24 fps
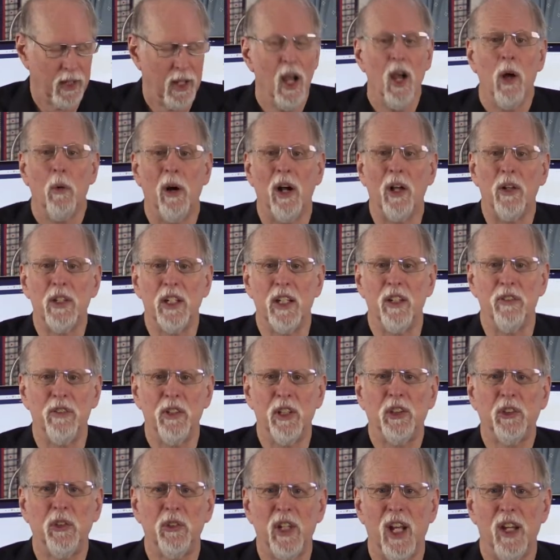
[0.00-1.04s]
Well, the
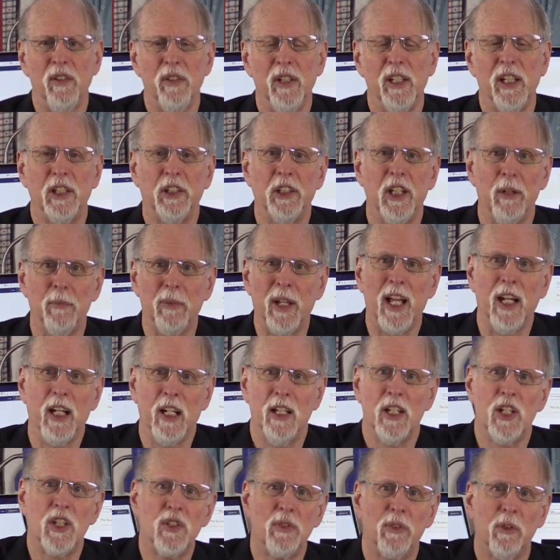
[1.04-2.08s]
official definition, I'm getting
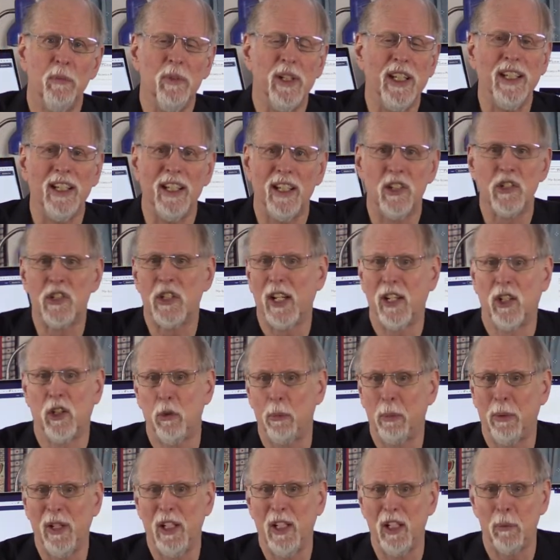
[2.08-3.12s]
this from the
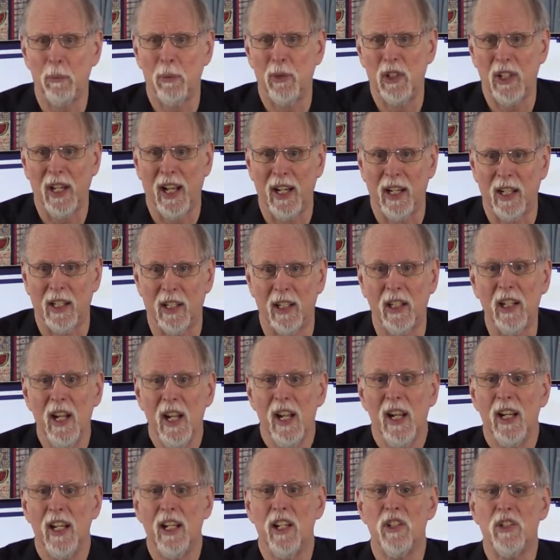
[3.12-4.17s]
Encyclopedia Britannica,
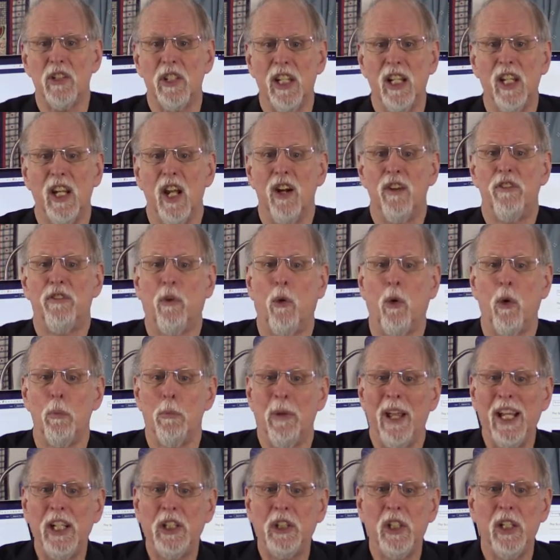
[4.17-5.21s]
is the
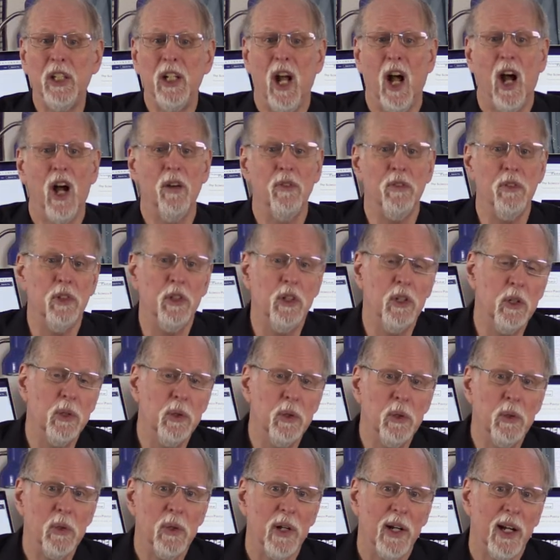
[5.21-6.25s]
formation of
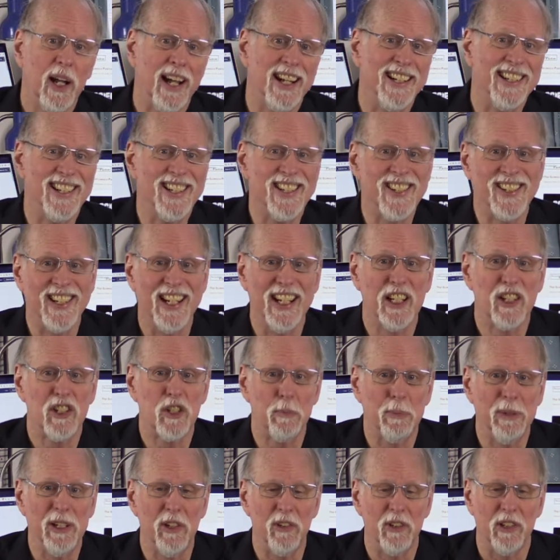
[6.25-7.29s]
new and distinct
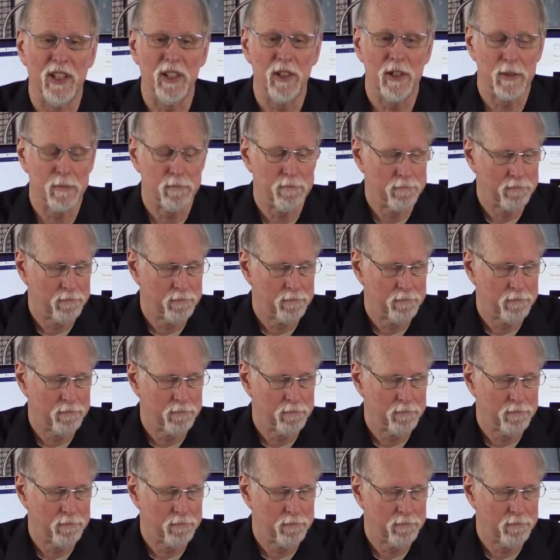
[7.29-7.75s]
species.